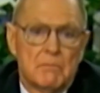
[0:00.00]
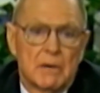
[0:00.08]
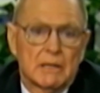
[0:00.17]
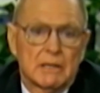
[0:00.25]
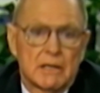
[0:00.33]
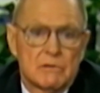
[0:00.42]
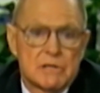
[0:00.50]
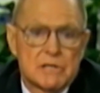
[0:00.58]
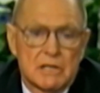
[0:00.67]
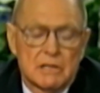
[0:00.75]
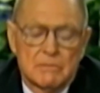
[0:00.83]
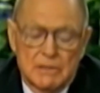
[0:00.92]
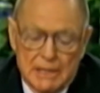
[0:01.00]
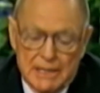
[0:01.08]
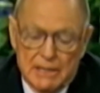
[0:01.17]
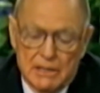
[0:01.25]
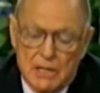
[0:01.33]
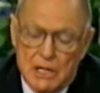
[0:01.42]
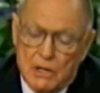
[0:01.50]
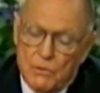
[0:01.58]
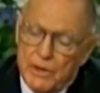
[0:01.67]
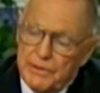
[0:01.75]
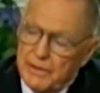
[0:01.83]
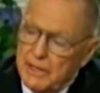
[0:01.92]
monthly, we send them a letter
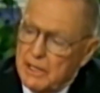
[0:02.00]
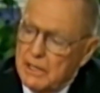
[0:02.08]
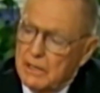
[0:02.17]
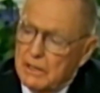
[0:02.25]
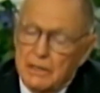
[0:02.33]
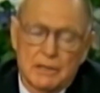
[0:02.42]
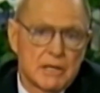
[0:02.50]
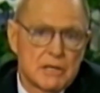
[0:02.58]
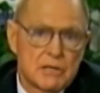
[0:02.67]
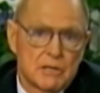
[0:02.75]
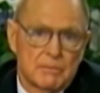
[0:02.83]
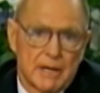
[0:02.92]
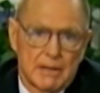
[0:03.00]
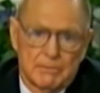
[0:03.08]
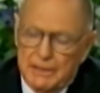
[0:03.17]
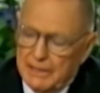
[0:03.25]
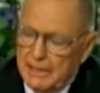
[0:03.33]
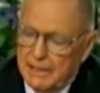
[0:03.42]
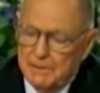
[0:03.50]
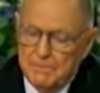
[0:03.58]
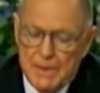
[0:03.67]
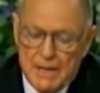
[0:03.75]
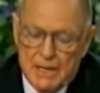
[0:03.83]
with a little teaching pamphlet in it.